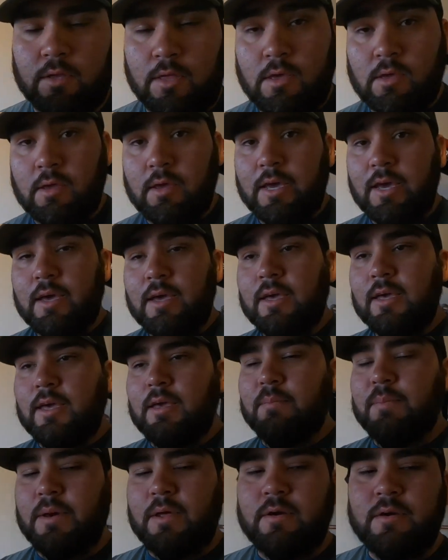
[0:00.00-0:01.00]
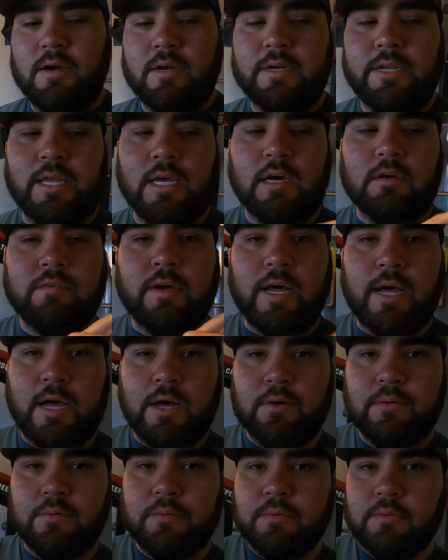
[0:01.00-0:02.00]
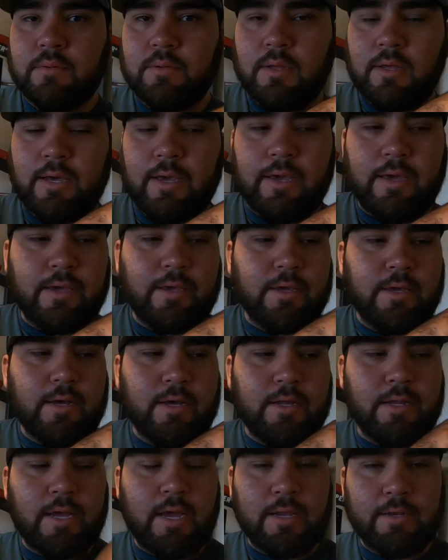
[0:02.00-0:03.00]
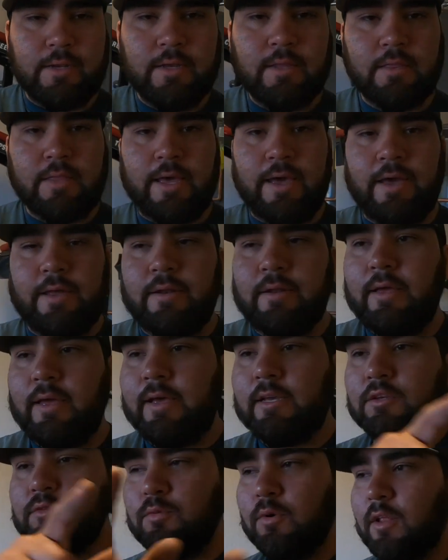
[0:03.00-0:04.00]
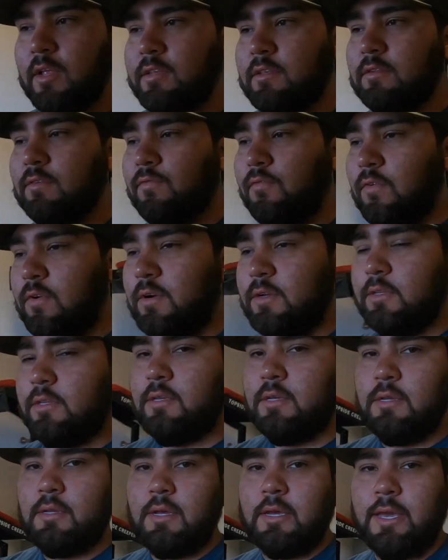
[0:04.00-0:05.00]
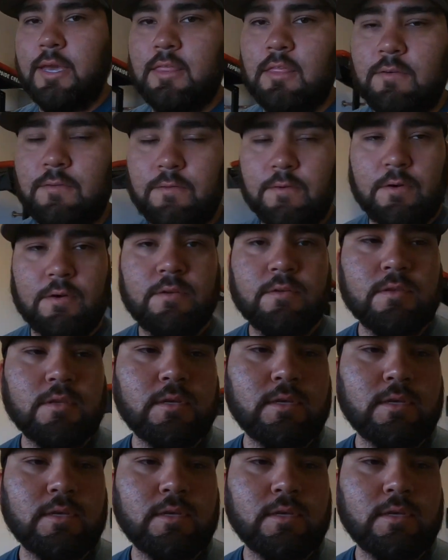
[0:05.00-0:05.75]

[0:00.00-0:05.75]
you can get a better idea of how I did that, as well as on the front. Again, the front